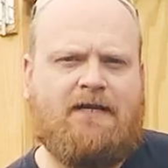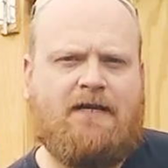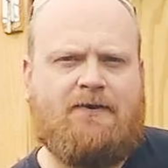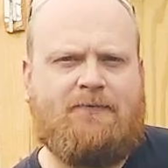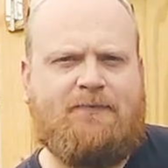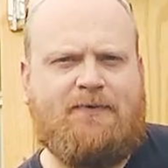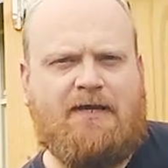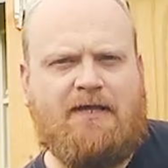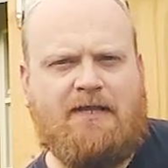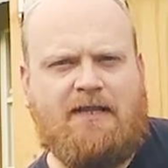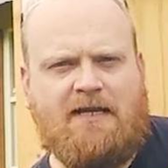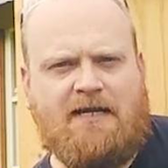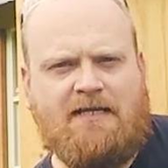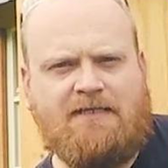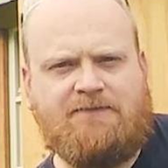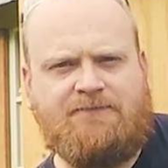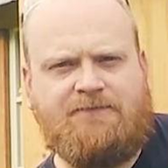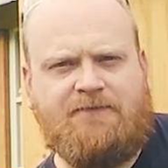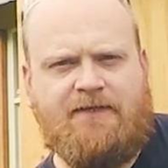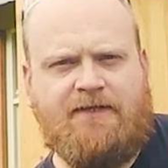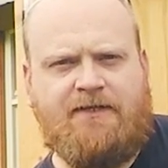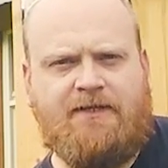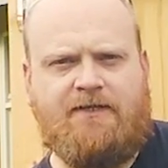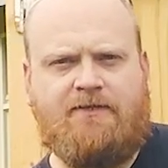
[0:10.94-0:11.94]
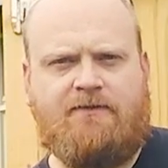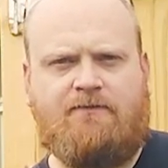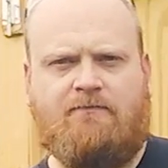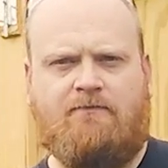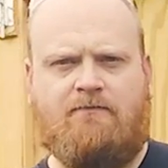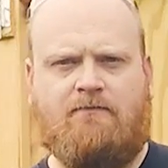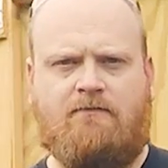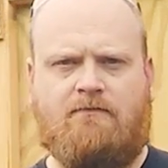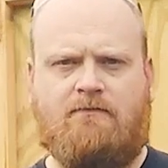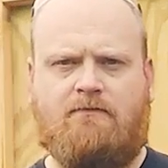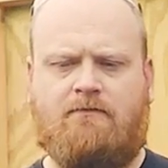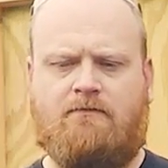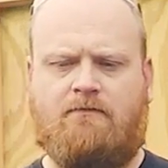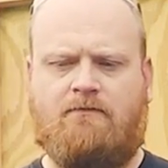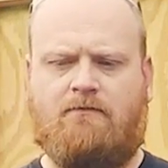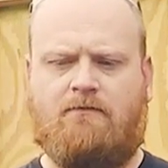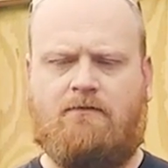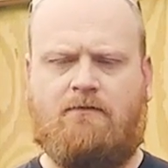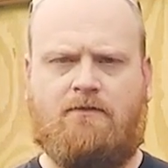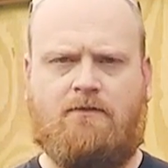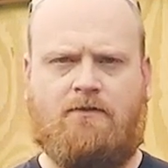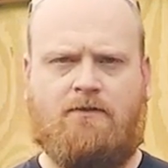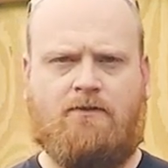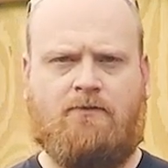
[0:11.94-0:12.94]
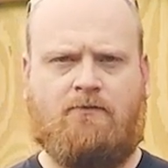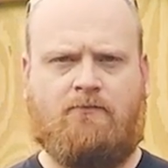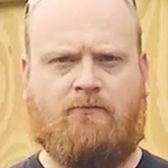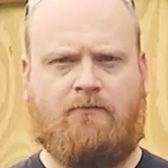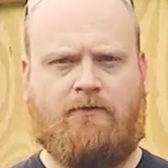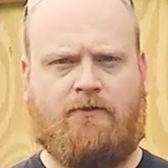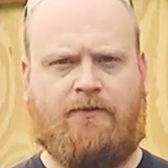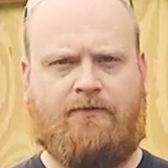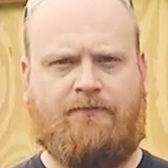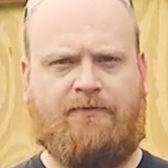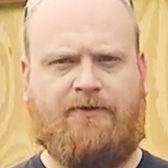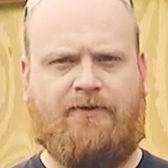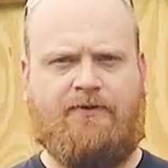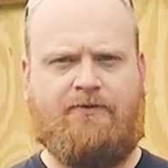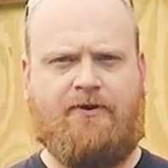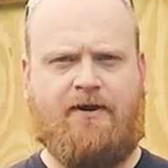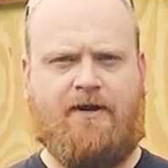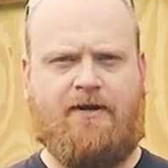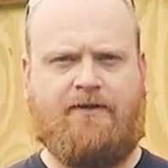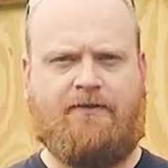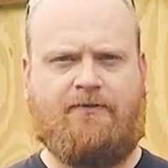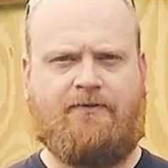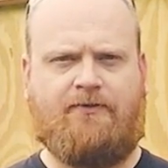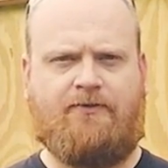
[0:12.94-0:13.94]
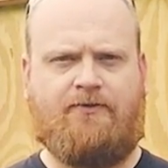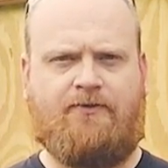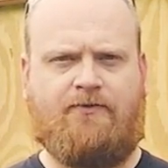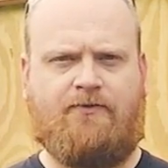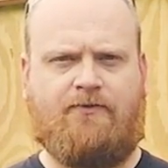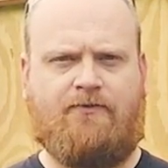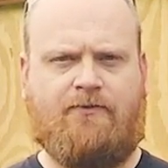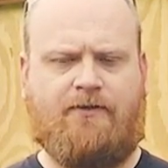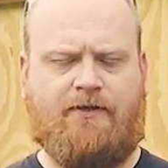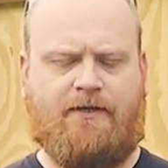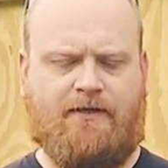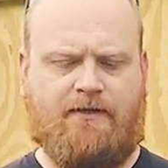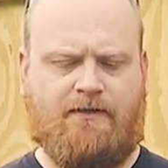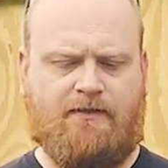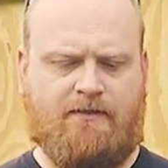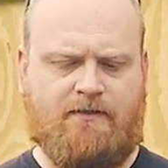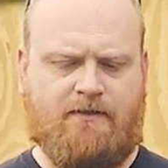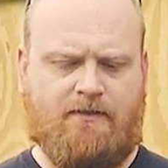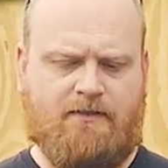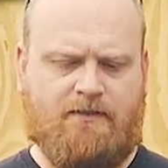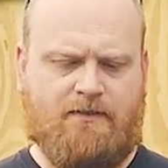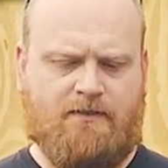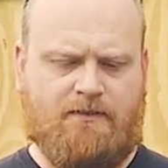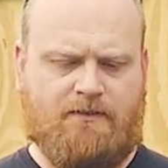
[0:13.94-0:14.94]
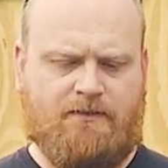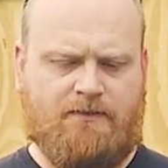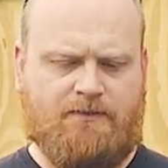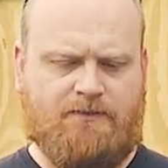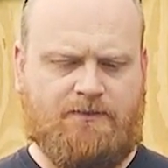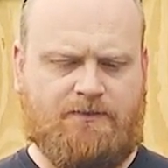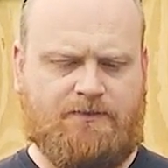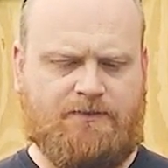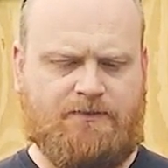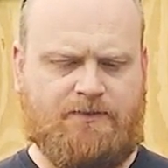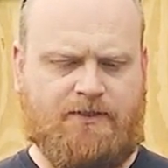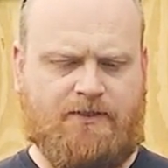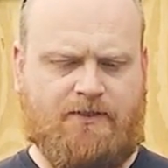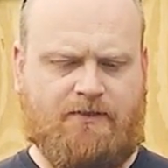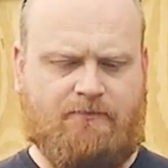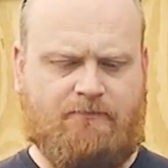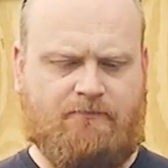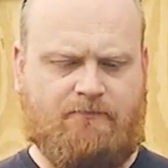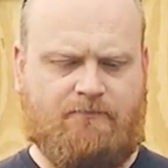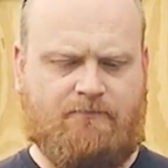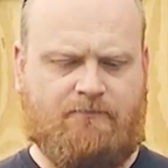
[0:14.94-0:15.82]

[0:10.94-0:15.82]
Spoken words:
on my last video, we're going to be grinding the kukri. So,